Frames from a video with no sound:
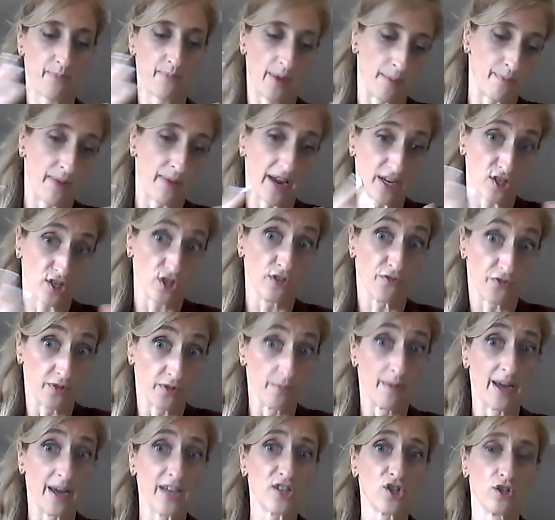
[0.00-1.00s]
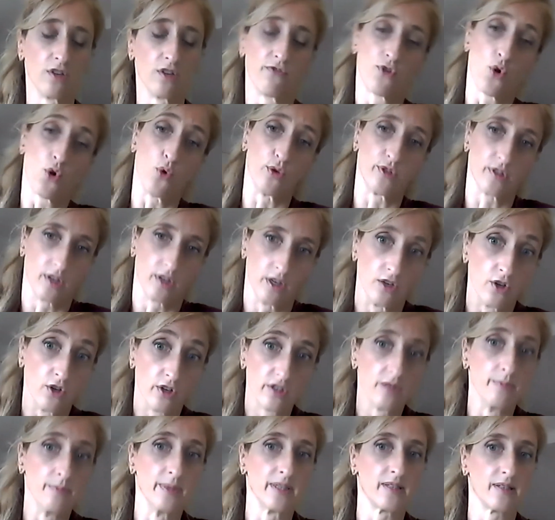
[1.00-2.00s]
patient information, of course,
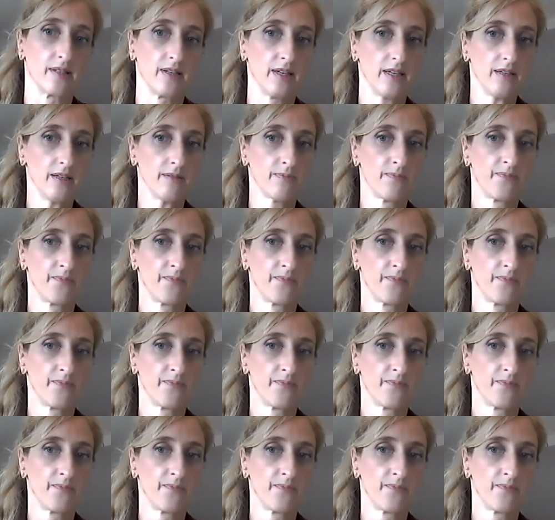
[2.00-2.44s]
anonymously,